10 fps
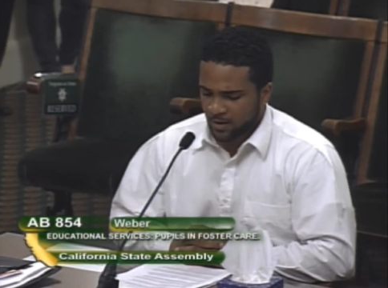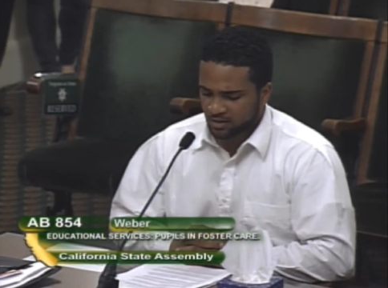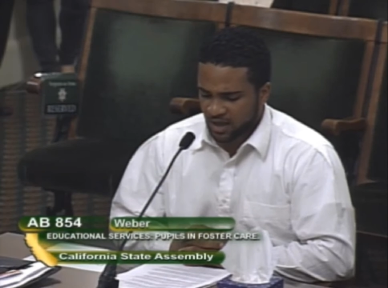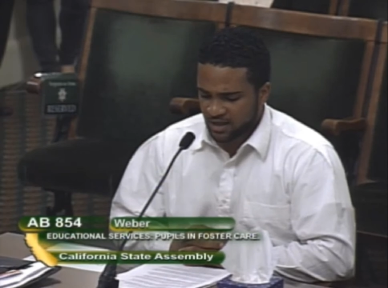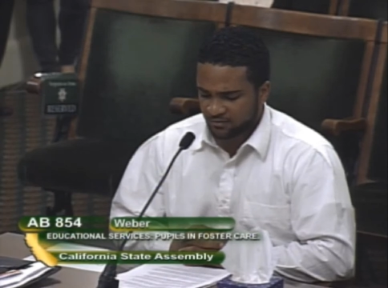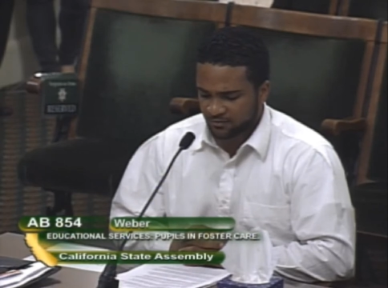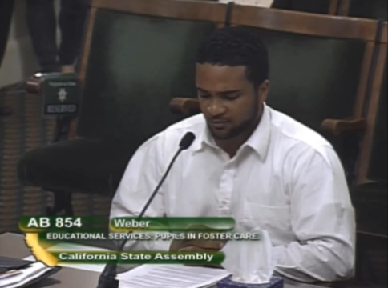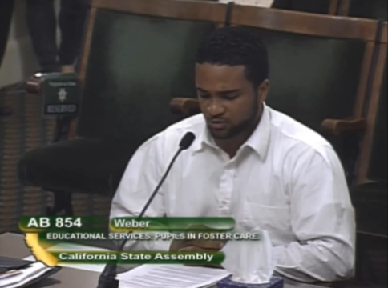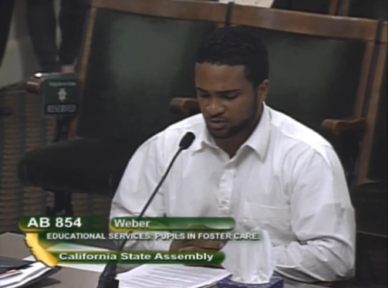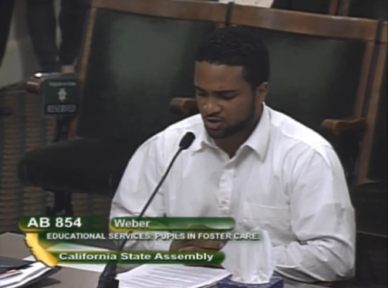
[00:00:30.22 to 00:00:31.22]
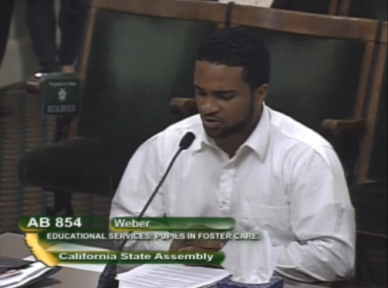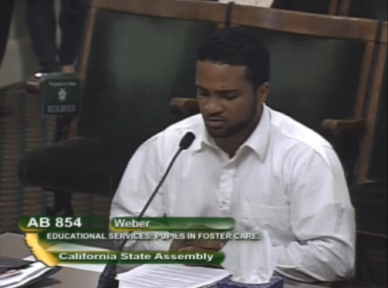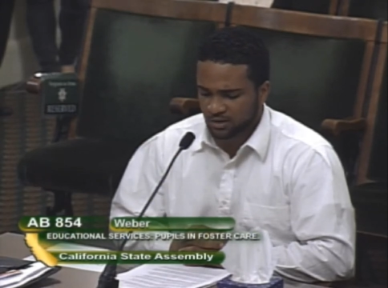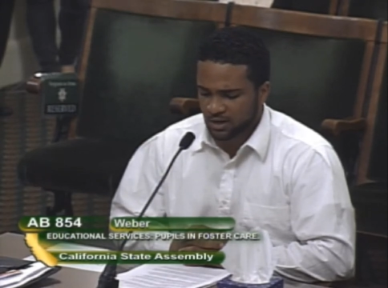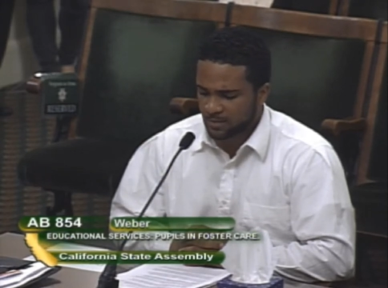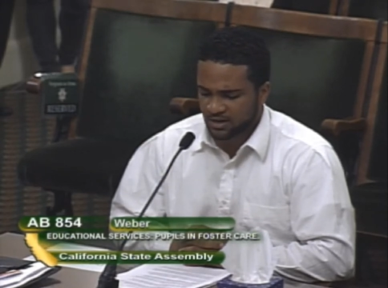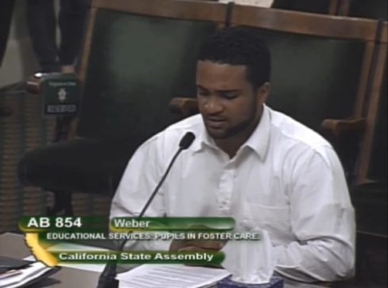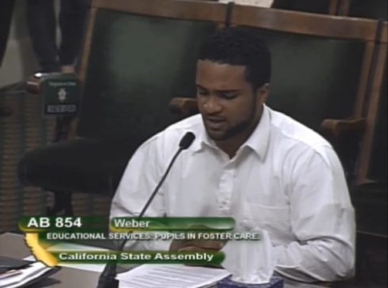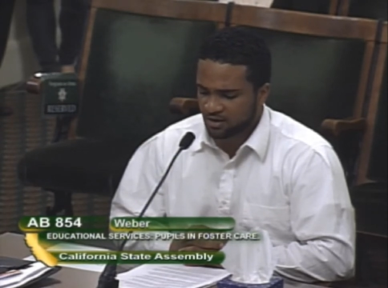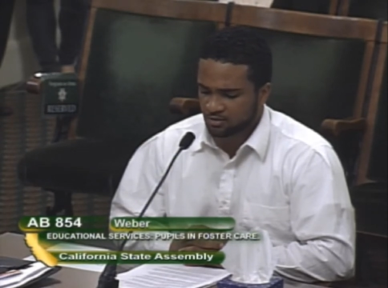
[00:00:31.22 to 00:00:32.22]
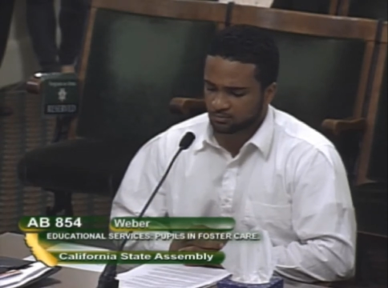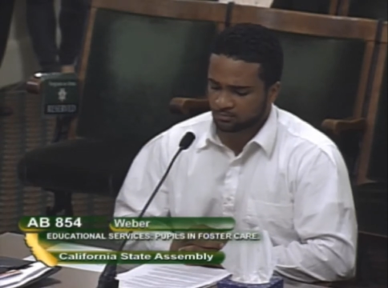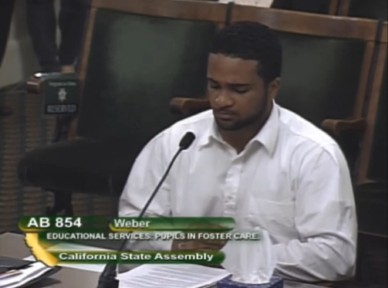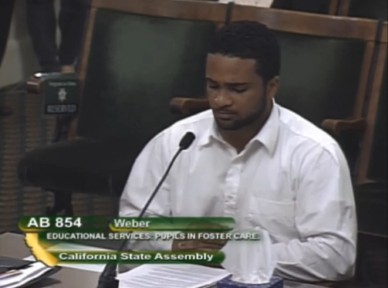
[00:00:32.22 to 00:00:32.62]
My life was turned upside down.